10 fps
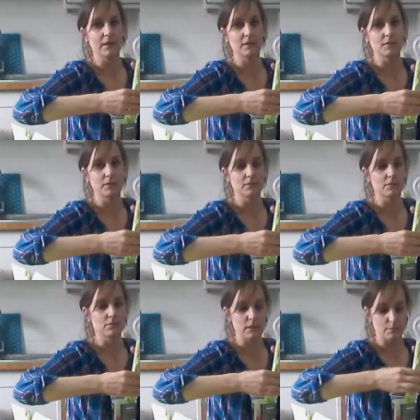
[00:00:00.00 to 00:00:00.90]
Wow,
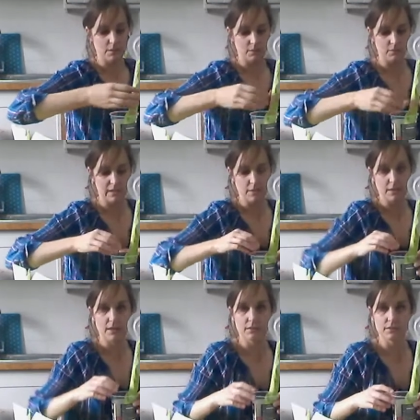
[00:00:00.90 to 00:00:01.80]
that's a really big
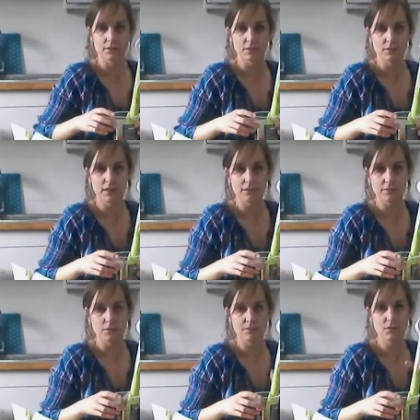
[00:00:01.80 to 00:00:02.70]
flower head.
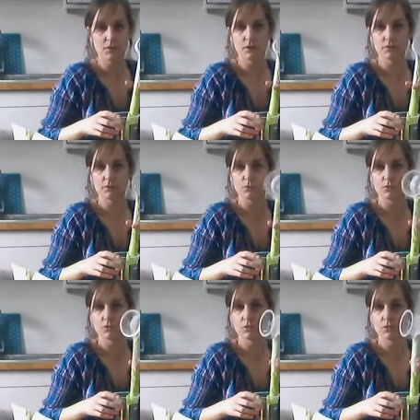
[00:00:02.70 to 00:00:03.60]
Okay, so I've got
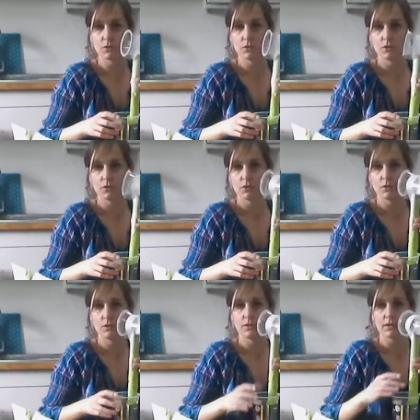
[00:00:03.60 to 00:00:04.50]

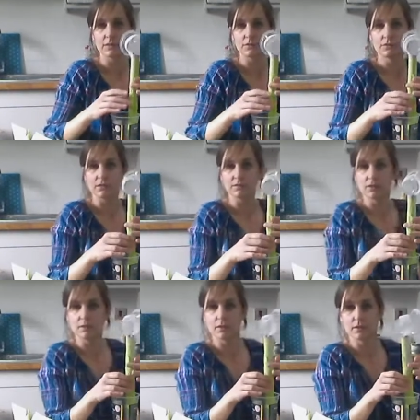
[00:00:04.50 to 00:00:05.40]
can you see
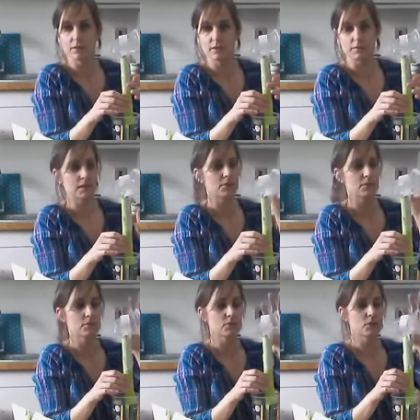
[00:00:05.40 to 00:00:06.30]
very well? Okay,
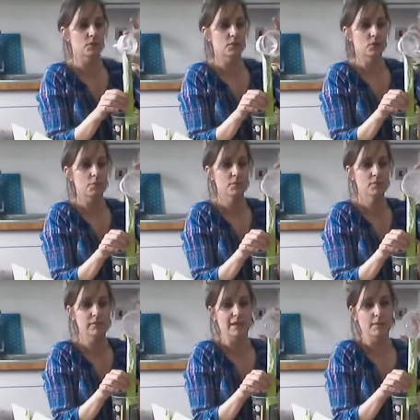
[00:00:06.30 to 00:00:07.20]
so I've got the top of the
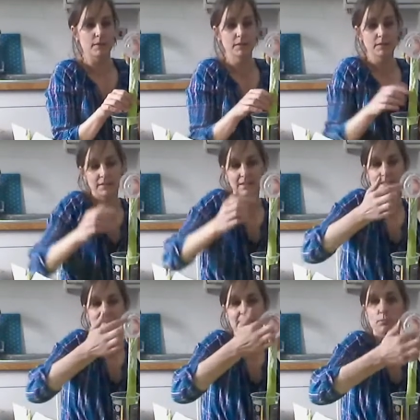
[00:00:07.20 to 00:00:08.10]
flower, and
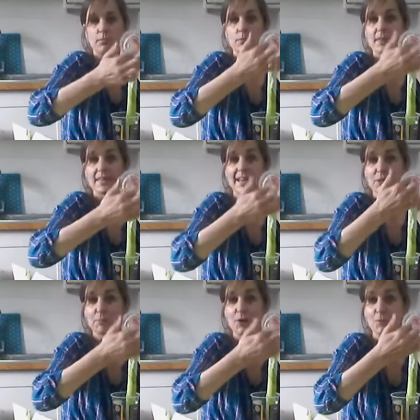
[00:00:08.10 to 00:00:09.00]
in here would be where the
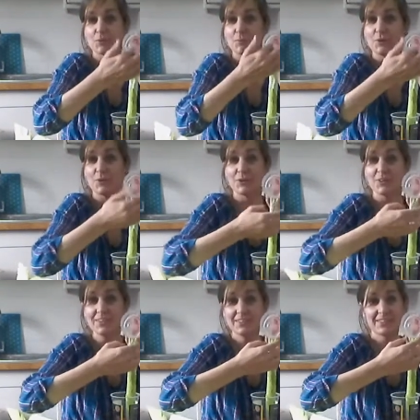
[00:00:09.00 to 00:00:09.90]
yellow part was, the
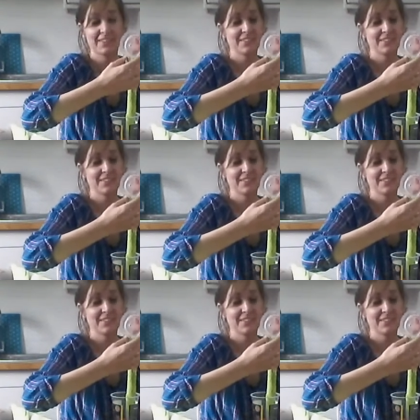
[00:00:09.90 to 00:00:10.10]
pollen.